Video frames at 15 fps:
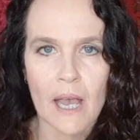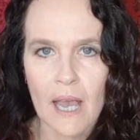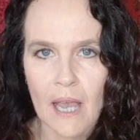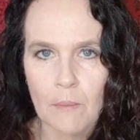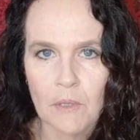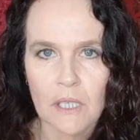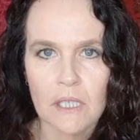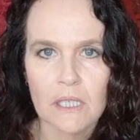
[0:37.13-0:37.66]

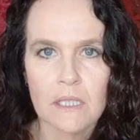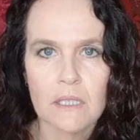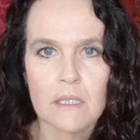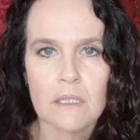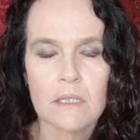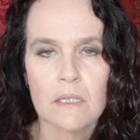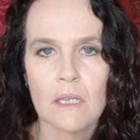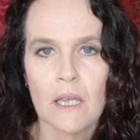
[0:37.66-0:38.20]

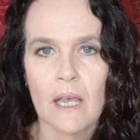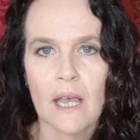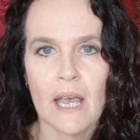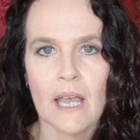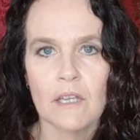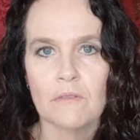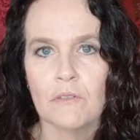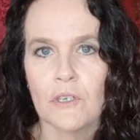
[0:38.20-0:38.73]
amulets,
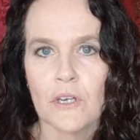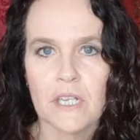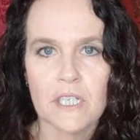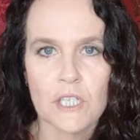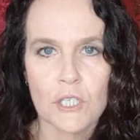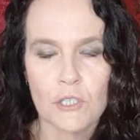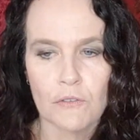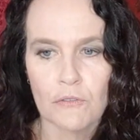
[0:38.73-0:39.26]
and
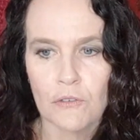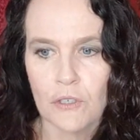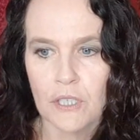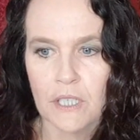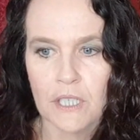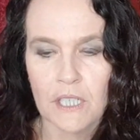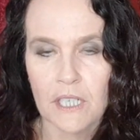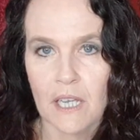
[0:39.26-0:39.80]
various
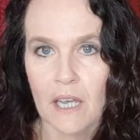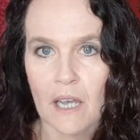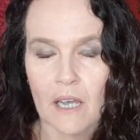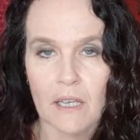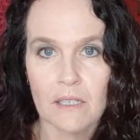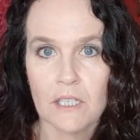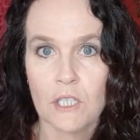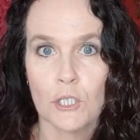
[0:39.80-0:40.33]
different
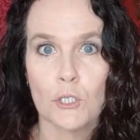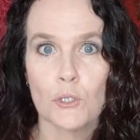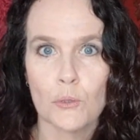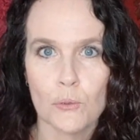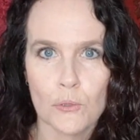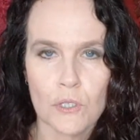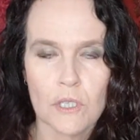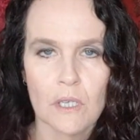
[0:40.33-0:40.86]

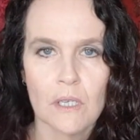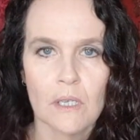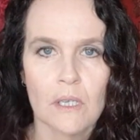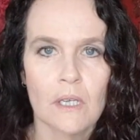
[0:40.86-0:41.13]
sigils